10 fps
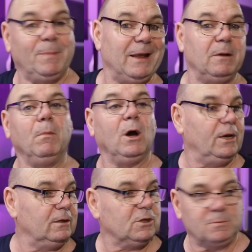about a
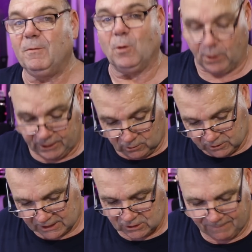mile just before the
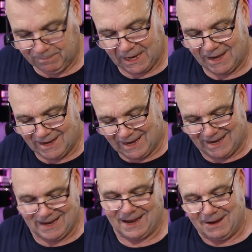contest.
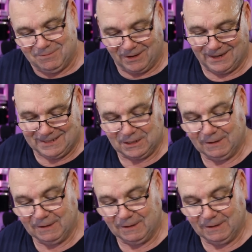Right,